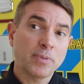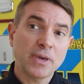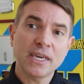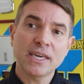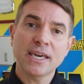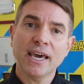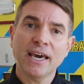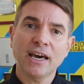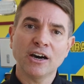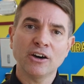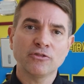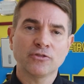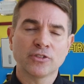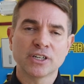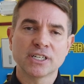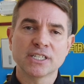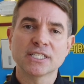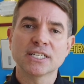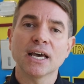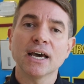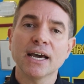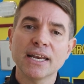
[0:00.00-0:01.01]
PGAL, for
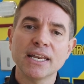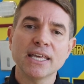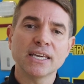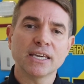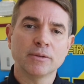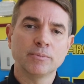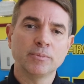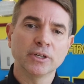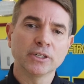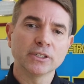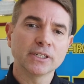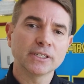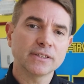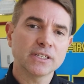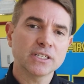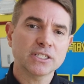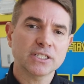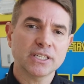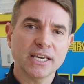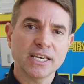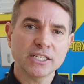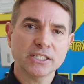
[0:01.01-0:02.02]
designing and building the
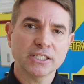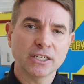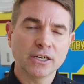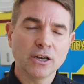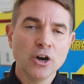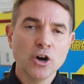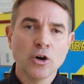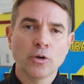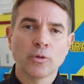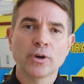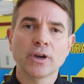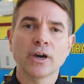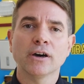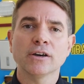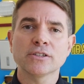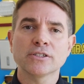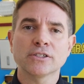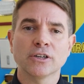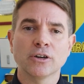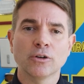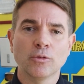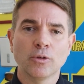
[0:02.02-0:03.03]
station. We
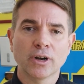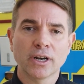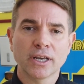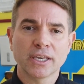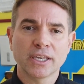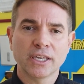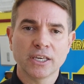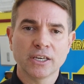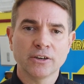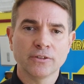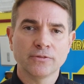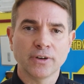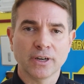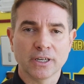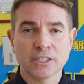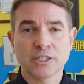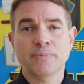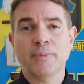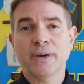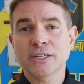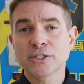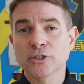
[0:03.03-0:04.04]
also want to give a
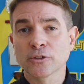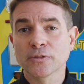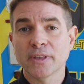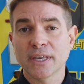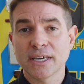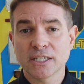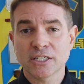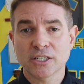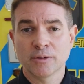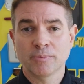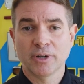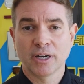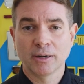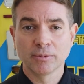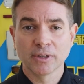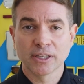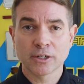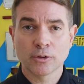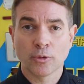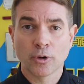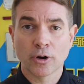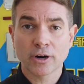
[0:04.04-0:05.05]
special thanks to
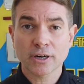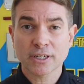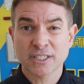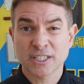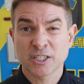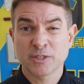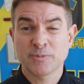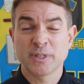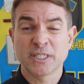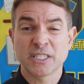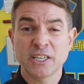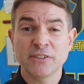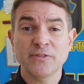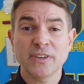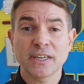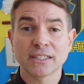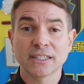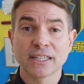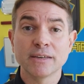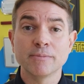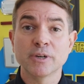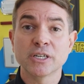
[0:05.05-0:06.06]
Public Works,
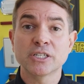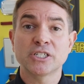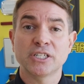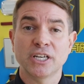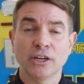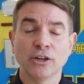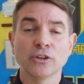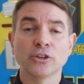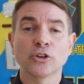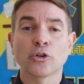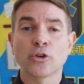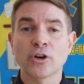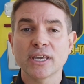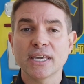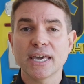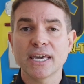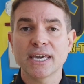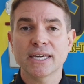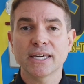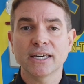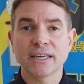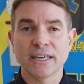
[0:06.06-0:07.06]
specifically Michelle
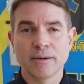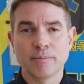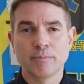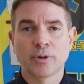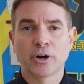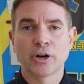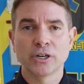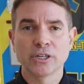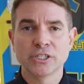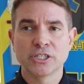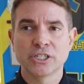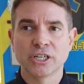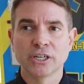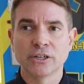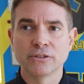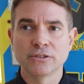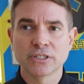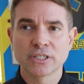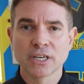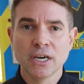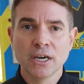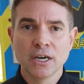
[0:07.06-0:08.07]
Noriega and Burton
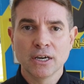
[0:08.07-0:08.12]
Jones.